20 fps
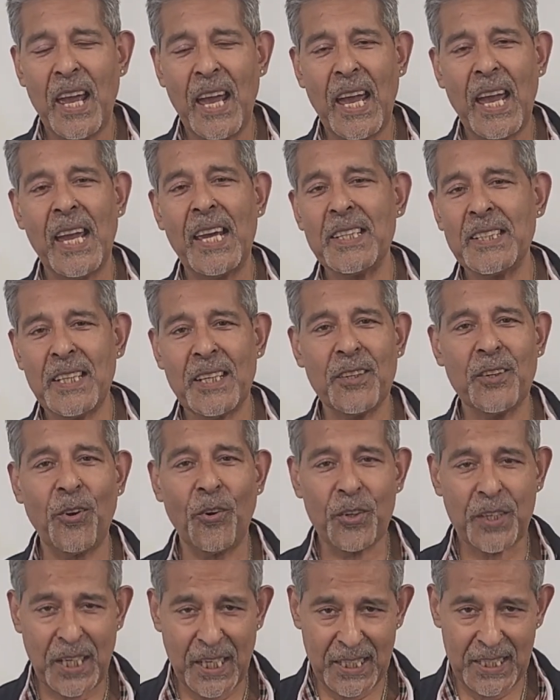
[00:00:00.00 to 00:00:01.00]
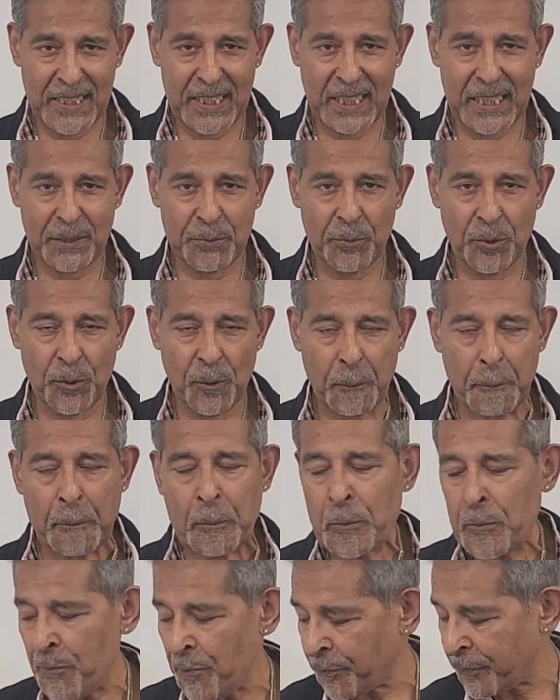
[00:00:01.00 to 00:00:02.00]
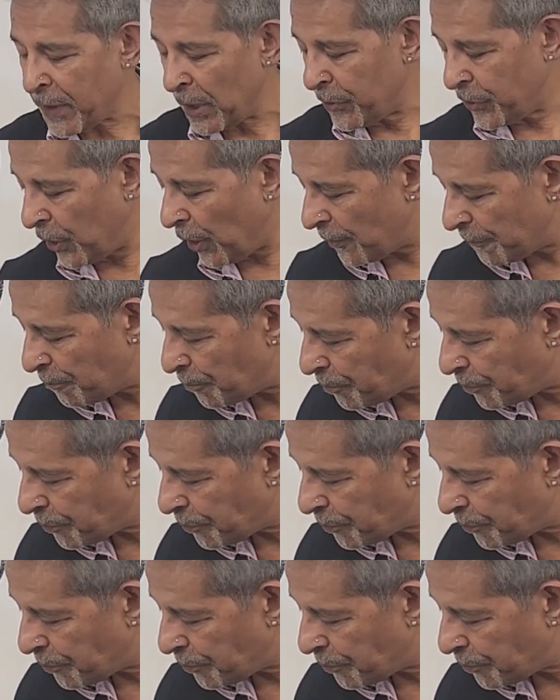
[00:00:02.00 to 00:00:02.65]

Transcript: and not hurt anymore. So,